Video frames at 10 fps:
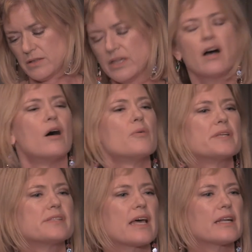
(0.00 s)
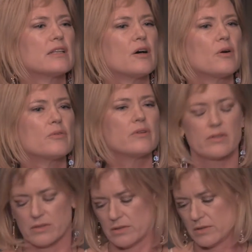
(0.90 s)
He always sat alone.
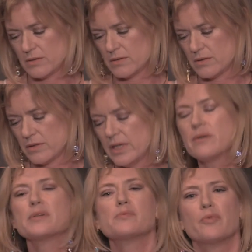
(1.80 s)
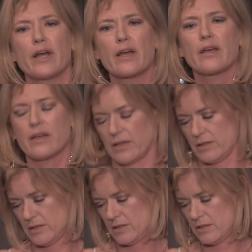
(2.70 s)
He was Brick.
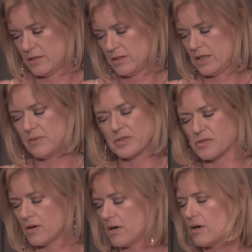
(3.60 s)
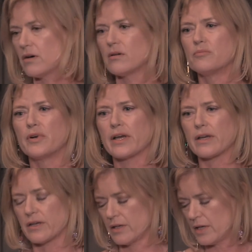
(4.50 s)
He was all
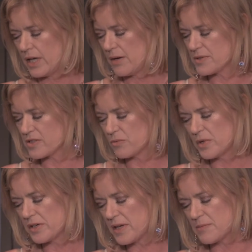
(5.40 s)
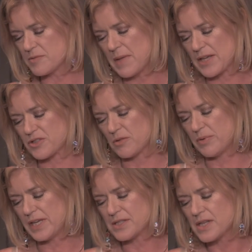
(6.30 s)
Brick. He was a Williams
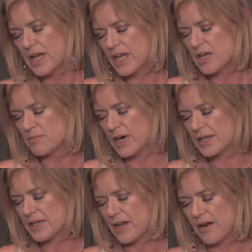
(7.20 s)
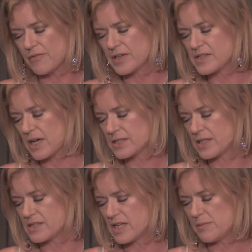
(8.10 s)
masterpiece. He embodied every
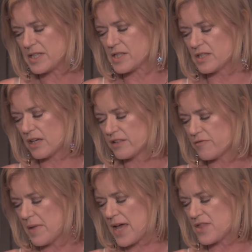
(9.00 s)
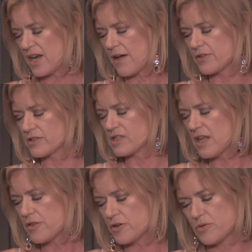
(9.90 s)
sexy, steamy, seductive man that ever
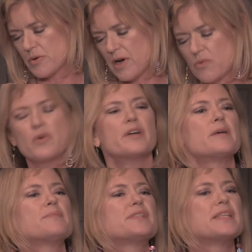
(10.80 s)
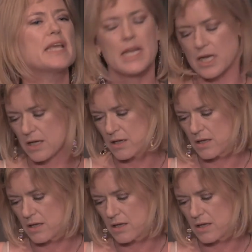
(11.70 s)
slithered through a Williams scene.